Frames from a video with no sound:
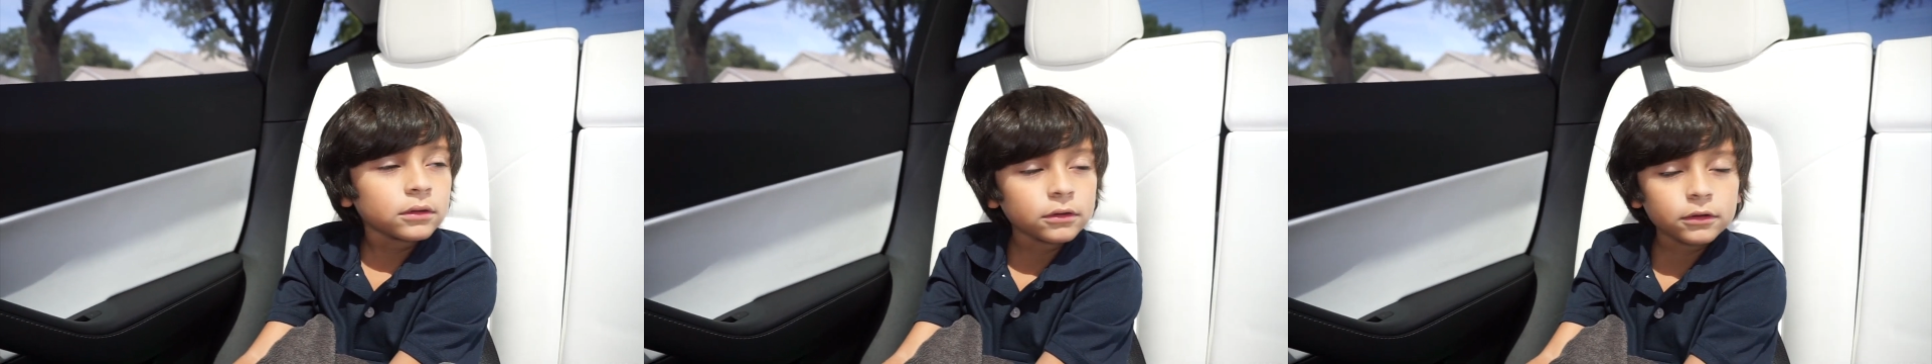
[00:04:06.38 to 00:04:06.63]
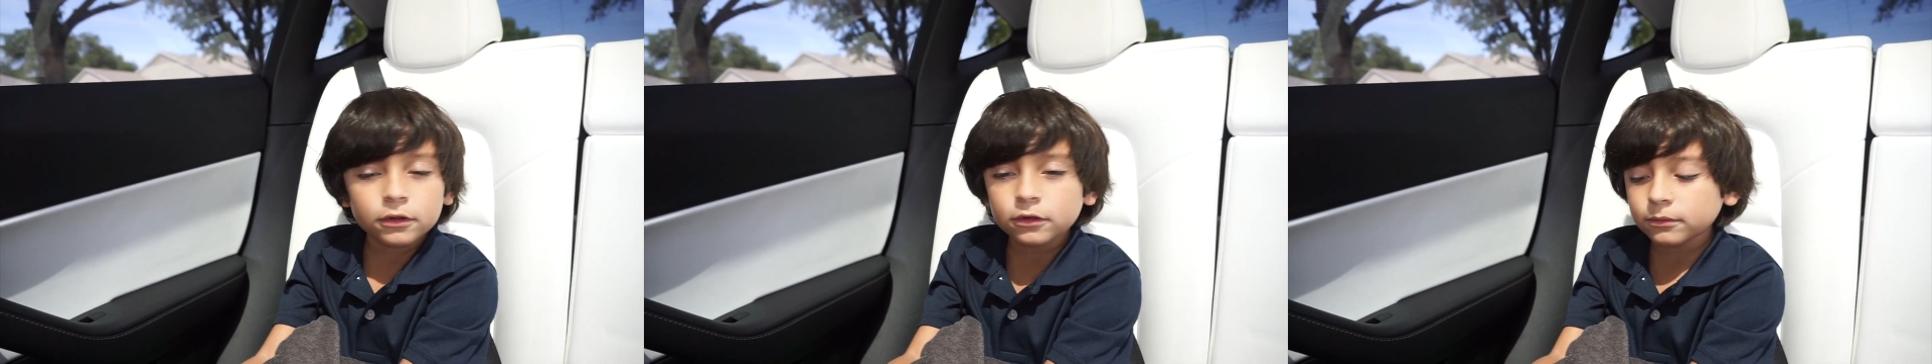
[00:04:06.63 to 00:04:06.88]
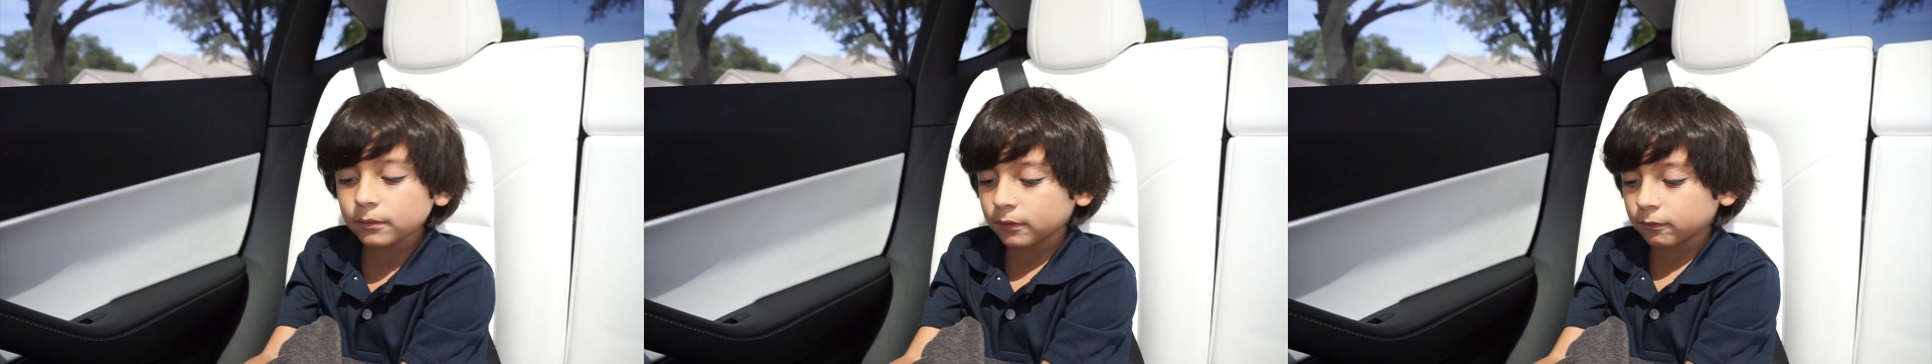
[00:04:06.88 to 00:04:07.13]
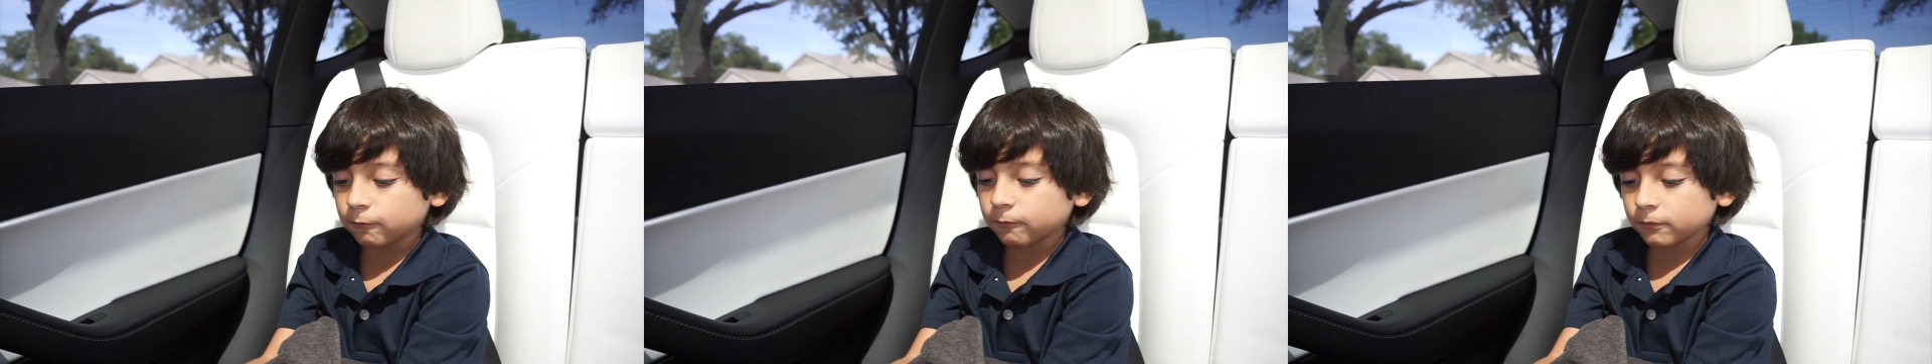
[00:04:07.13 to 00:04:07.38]
No,
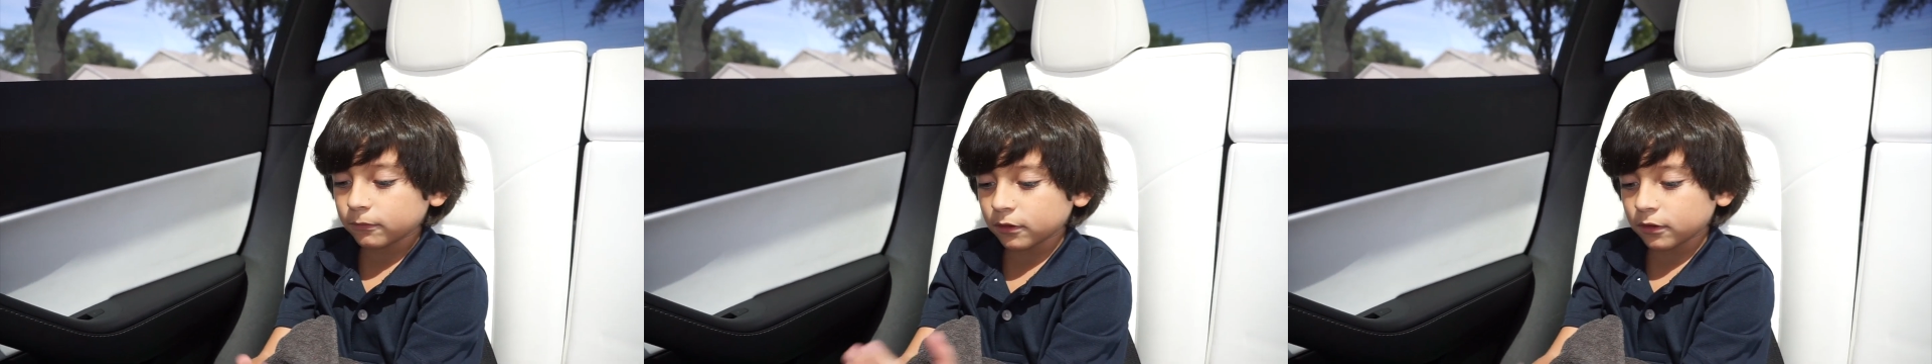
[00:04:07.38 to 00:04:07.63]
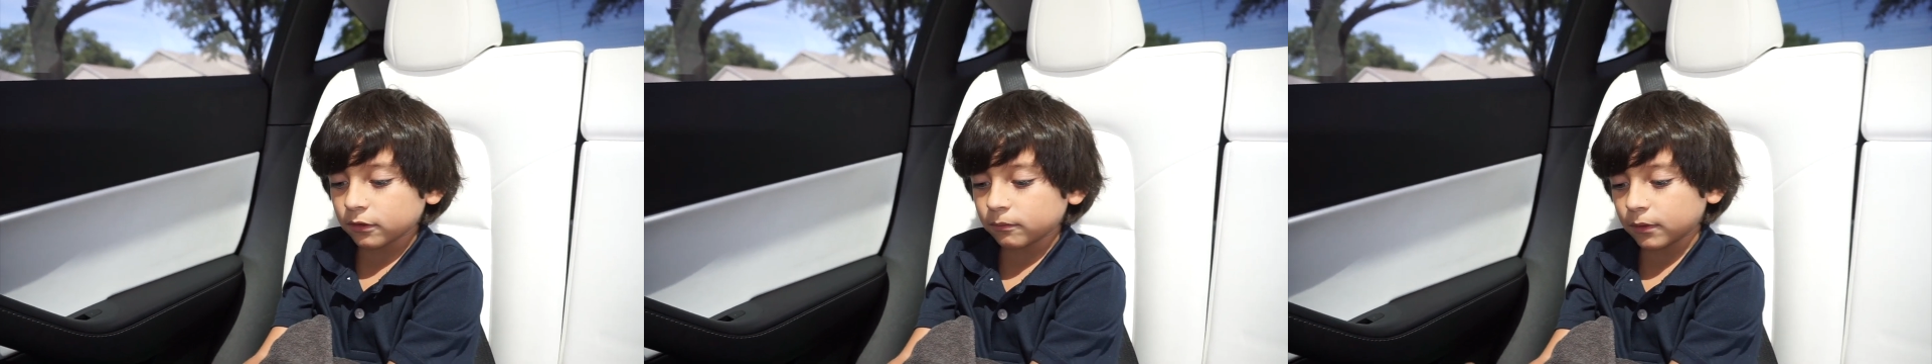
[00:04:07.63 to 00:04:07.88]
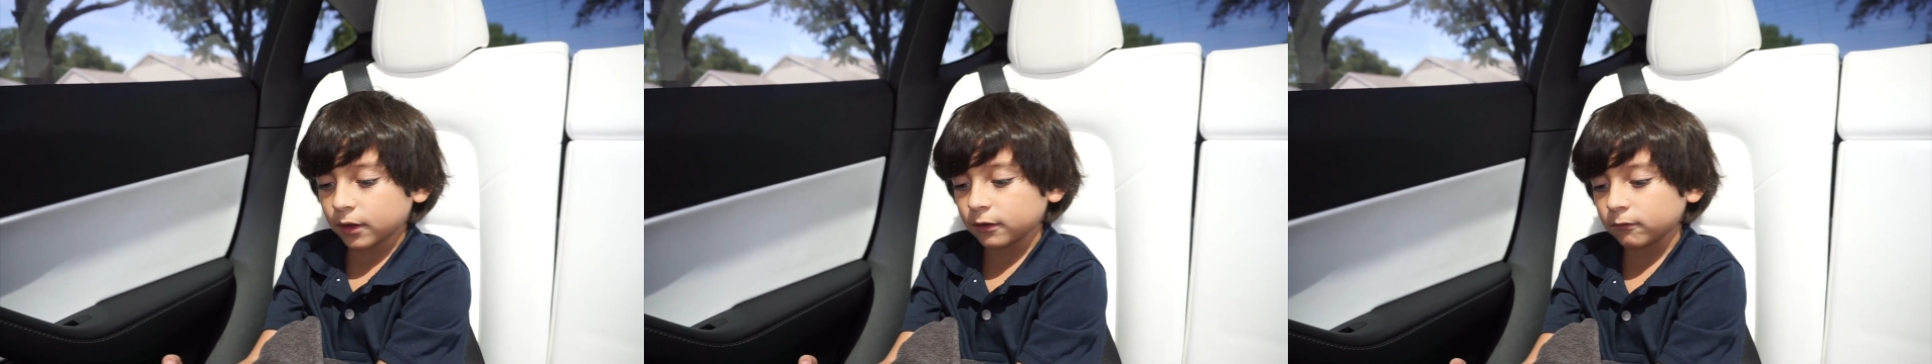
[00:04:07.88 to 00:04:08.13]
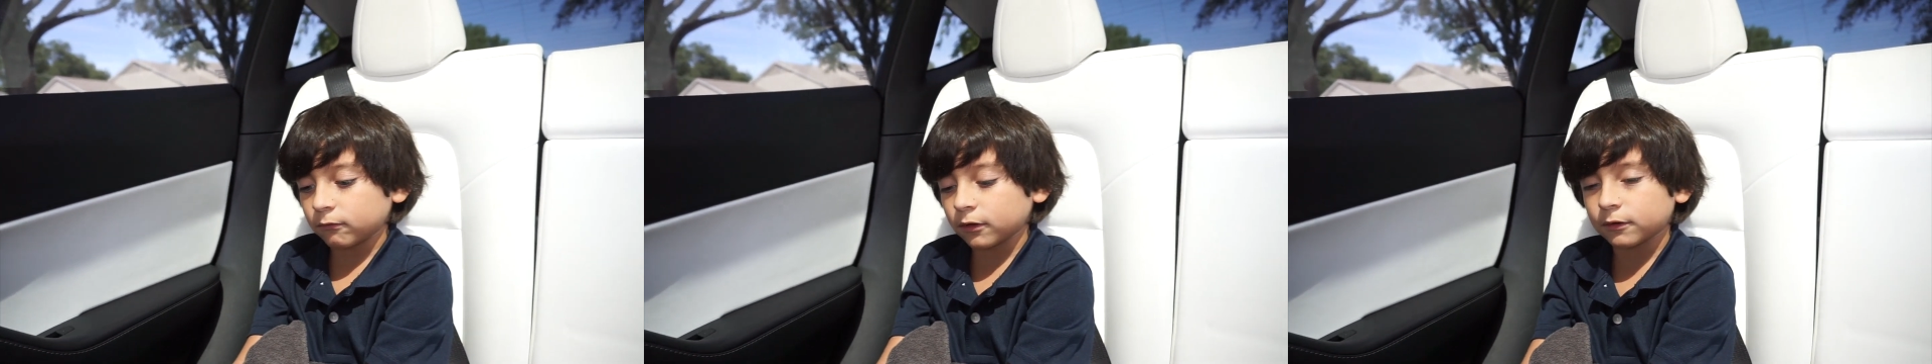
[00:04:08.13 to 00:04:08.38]
there's
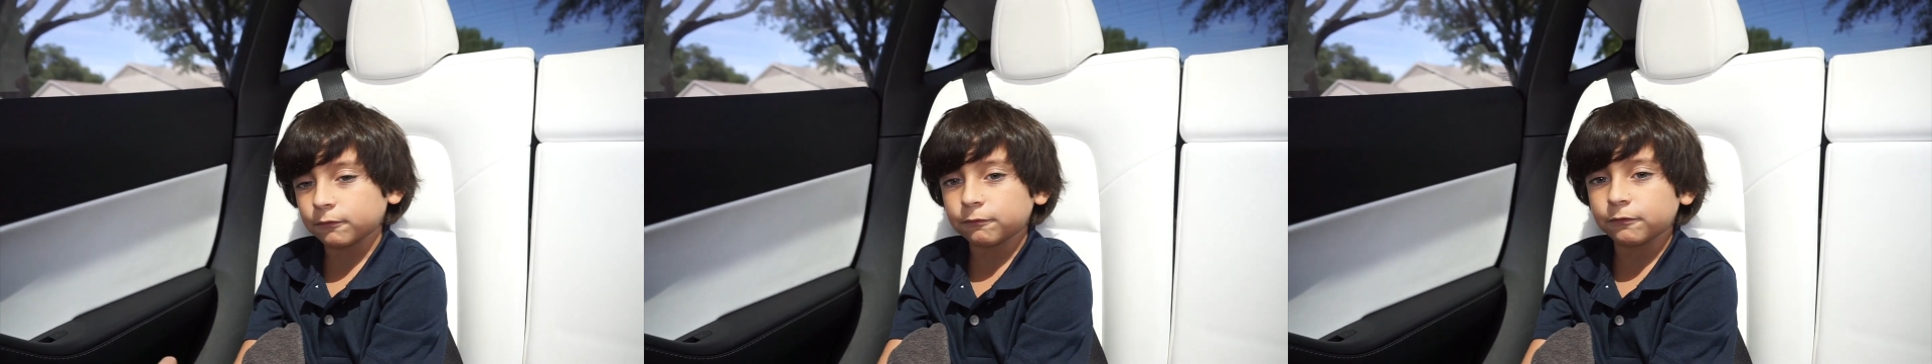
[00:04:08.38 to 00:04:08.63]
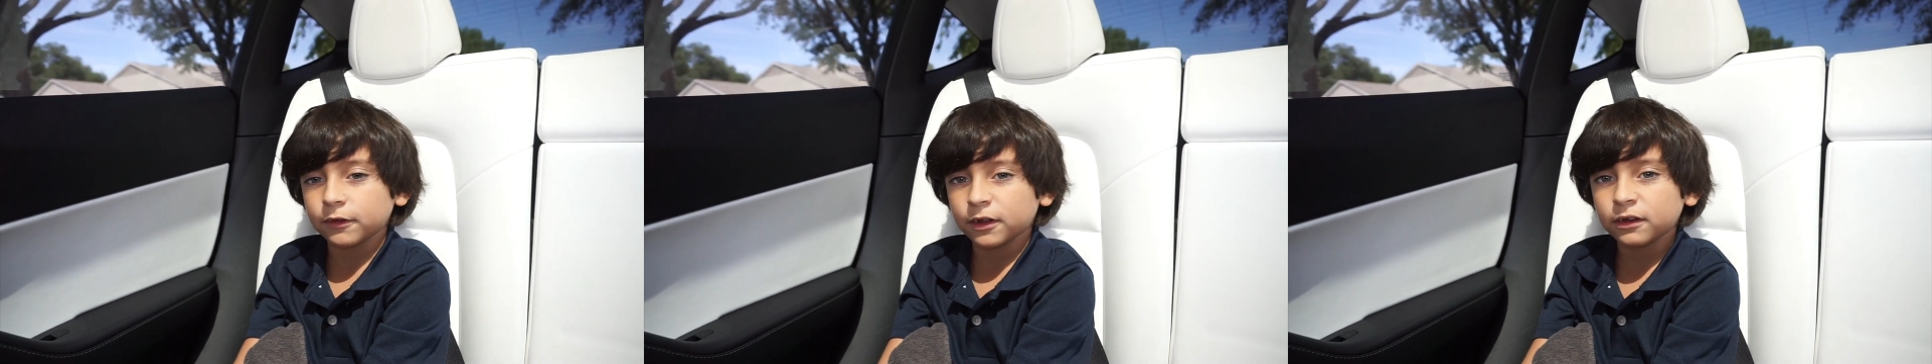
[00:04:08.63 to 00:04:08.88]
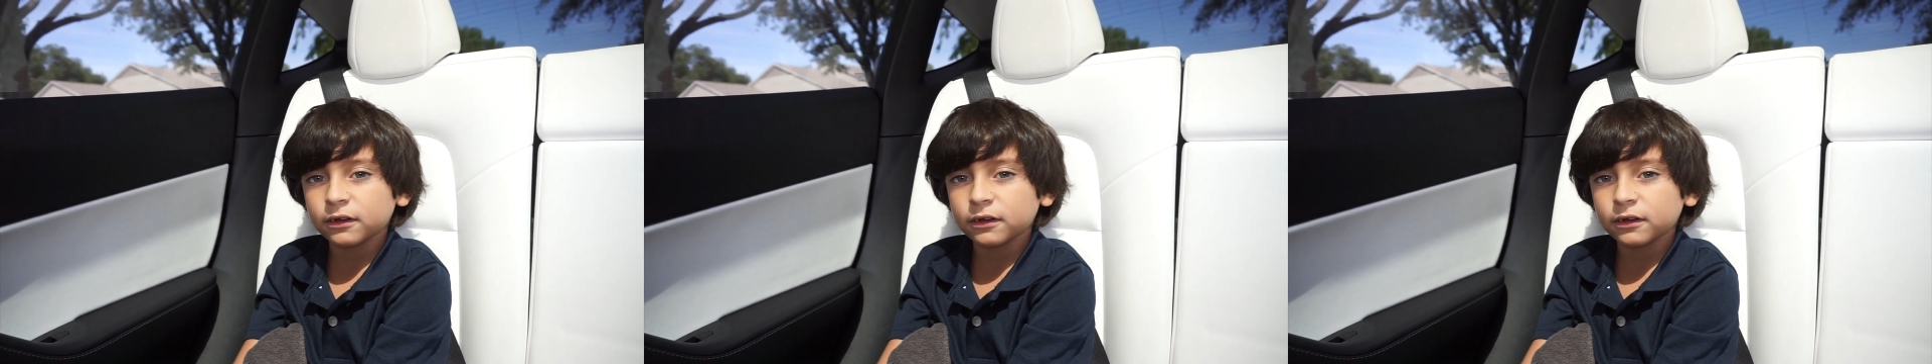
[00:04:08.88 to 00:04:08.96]
my one friend.